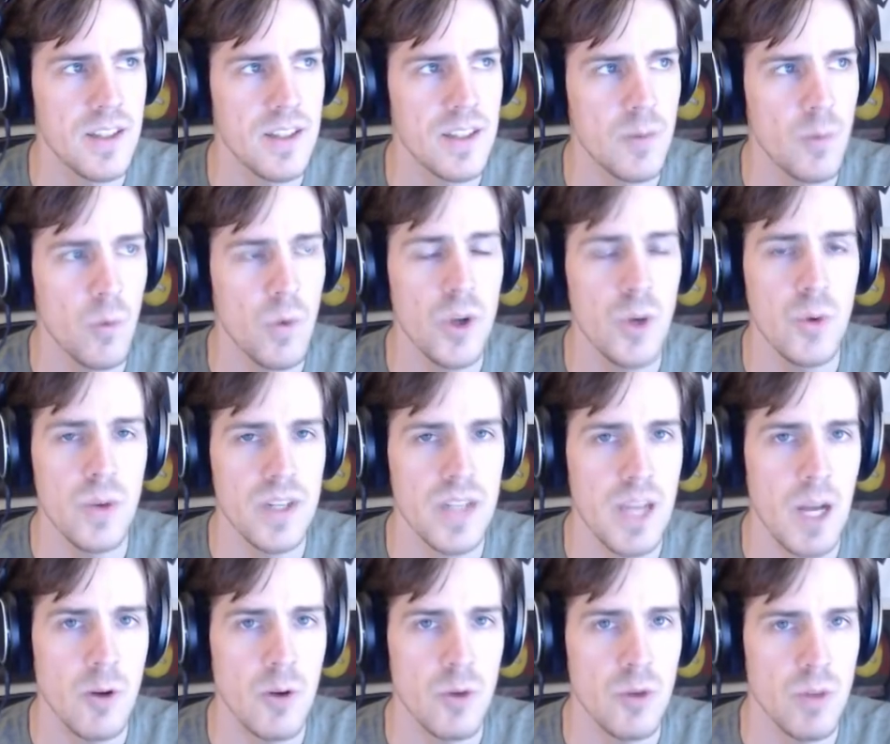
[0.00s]
when you
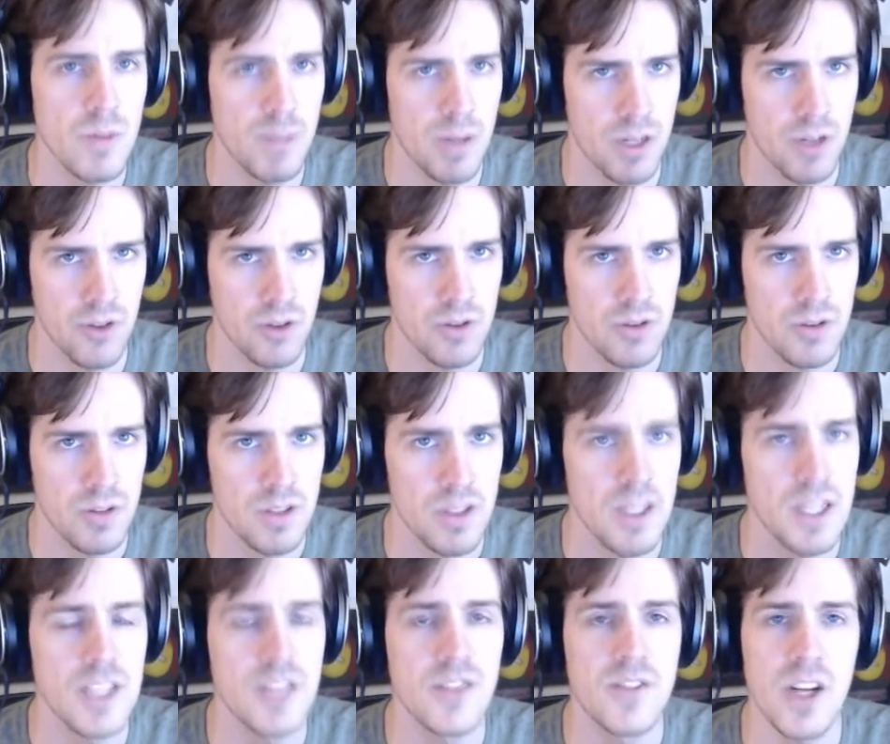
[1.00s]
encounter a puzzle,
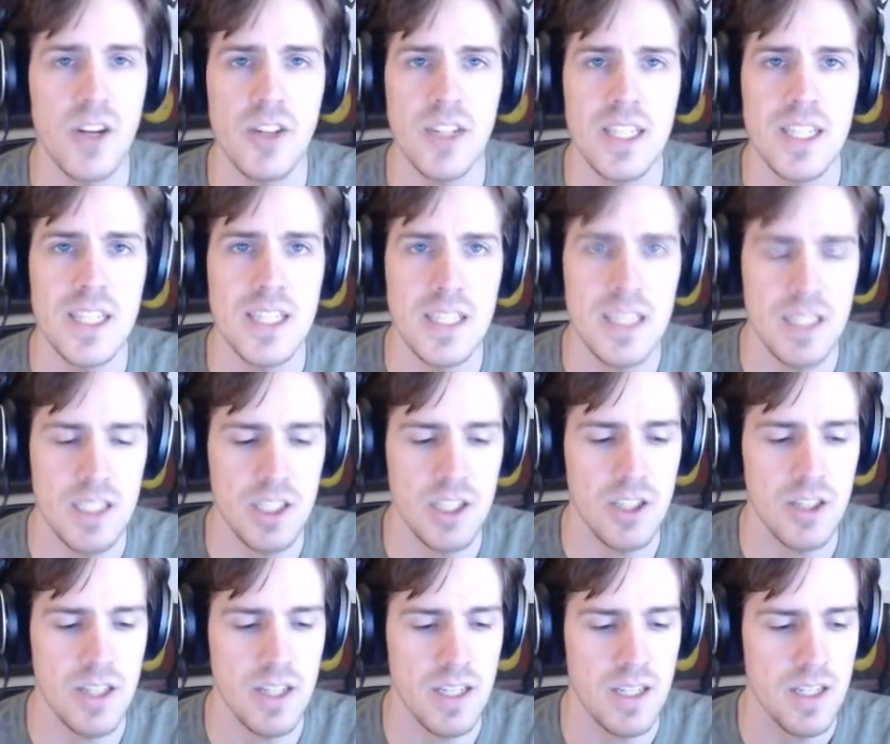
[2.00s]
it's very clear
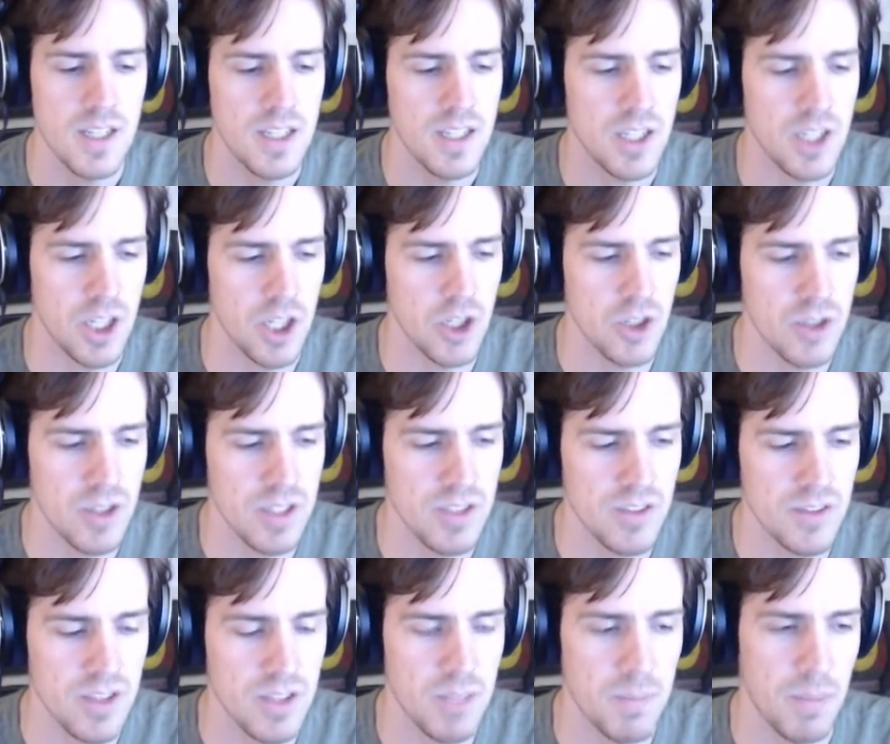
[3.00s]
that here is
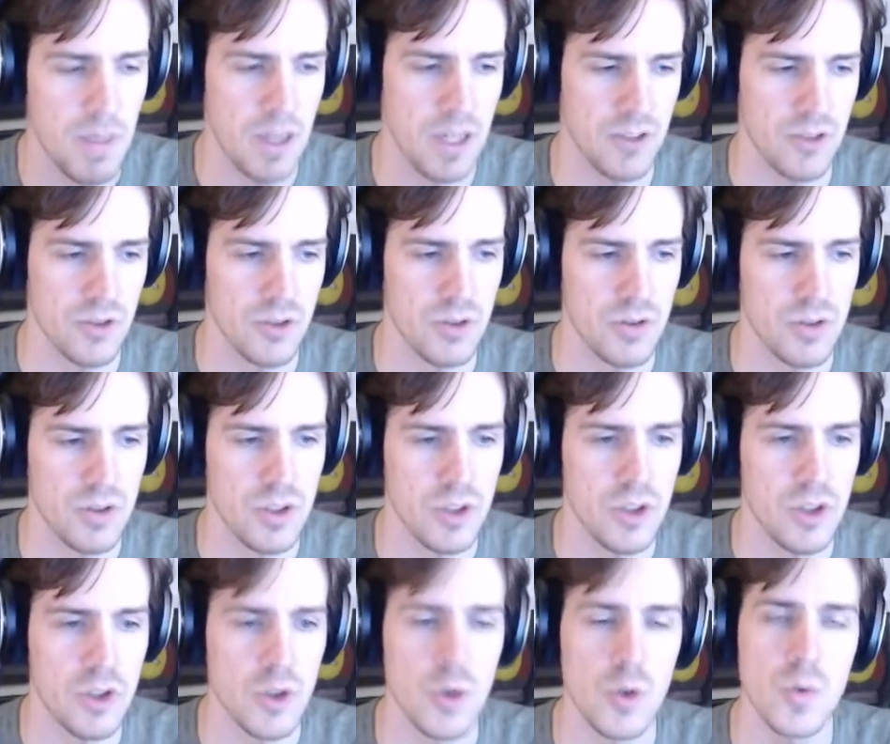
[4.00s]
the puzzle.
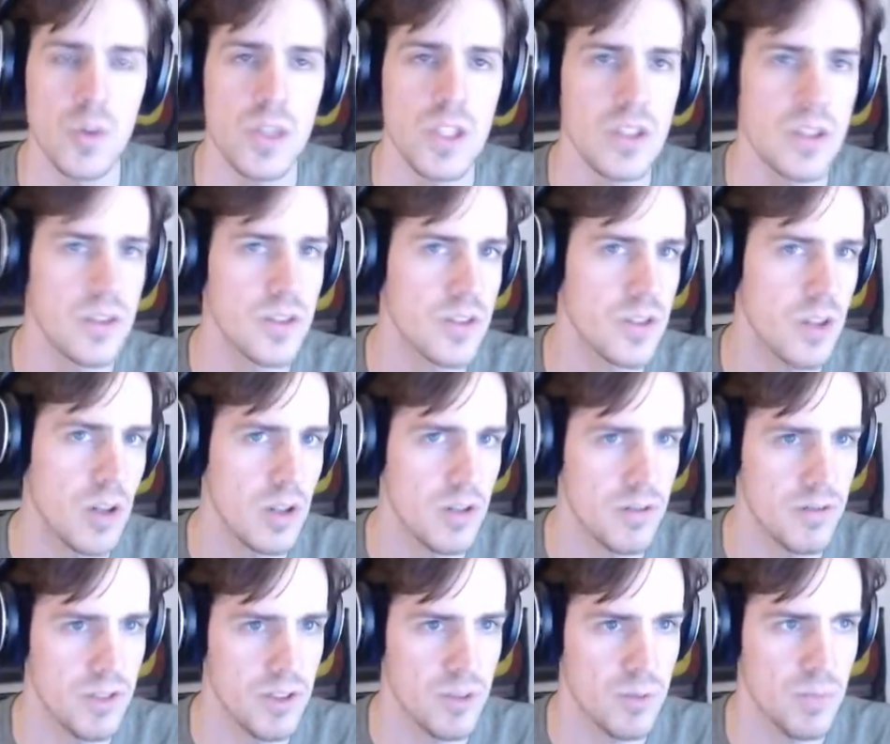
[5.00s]
You need to solve
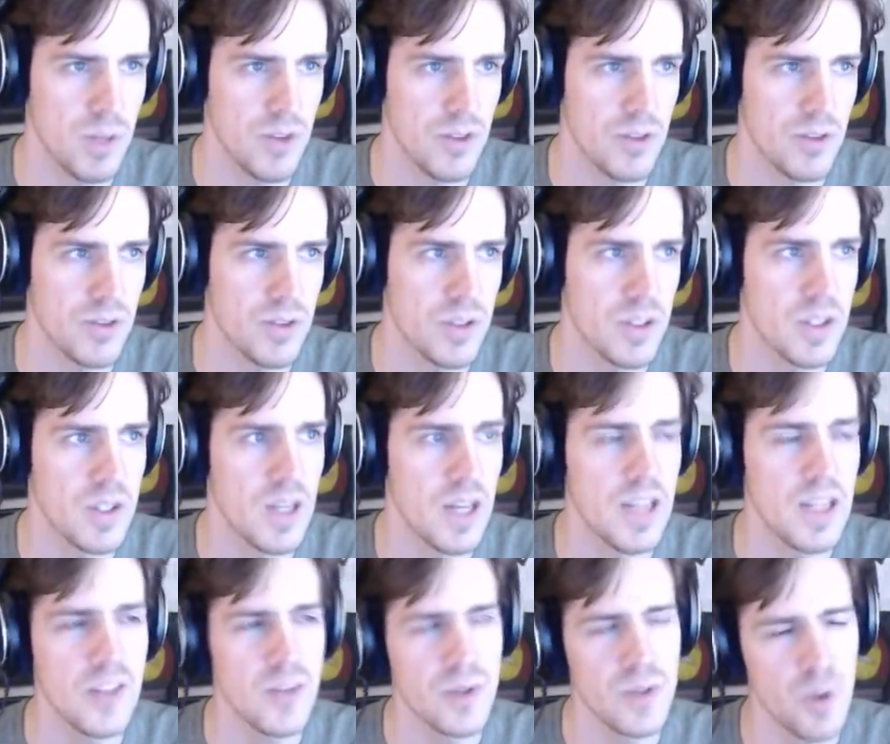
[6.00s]
this puzzle. At
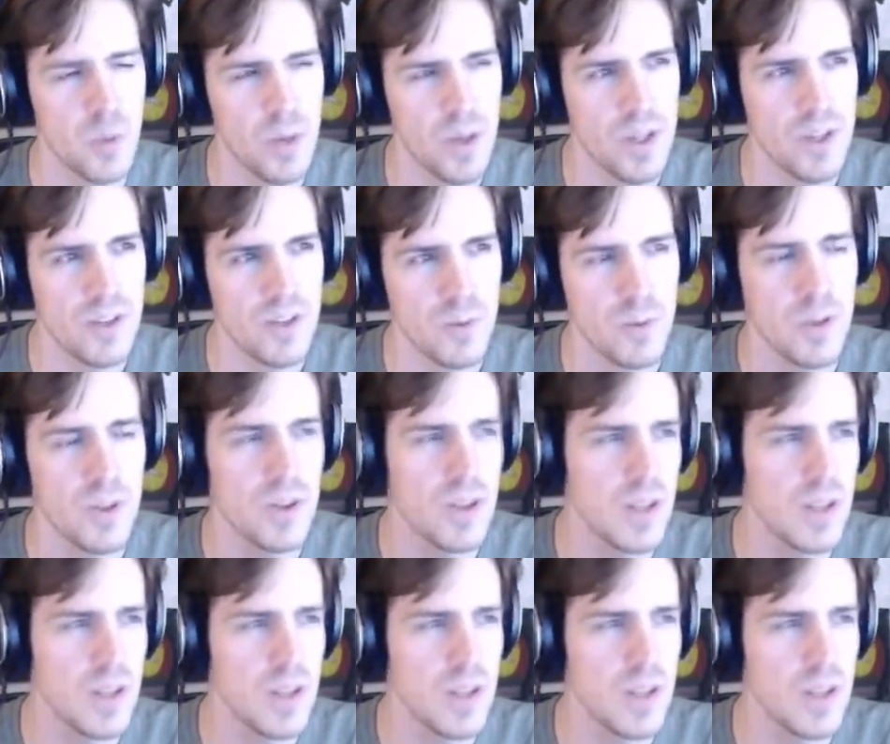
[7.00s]
least with The Witness. With